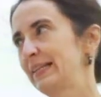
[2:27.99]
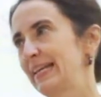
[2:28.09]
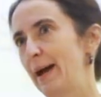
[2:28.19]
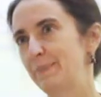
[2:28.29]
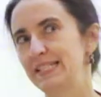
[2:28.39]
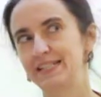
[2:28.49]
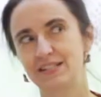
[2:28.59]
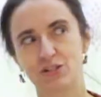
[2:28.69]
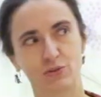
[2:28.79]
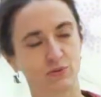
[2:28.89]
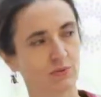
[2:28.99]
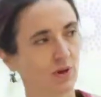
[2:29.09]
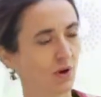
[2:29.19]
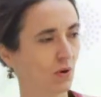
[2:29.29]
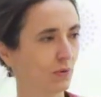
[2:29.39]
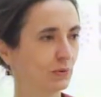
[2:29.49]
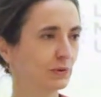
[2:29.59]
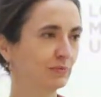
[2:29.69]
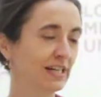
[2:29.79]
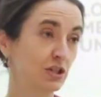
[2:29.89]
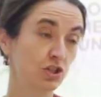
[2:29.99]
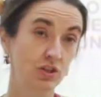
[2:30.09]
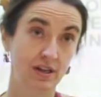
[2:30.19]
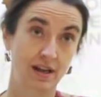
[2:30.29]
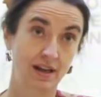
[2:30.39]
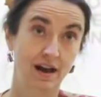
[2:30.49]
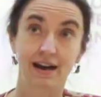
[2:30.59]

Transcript: taps into all the rich uh,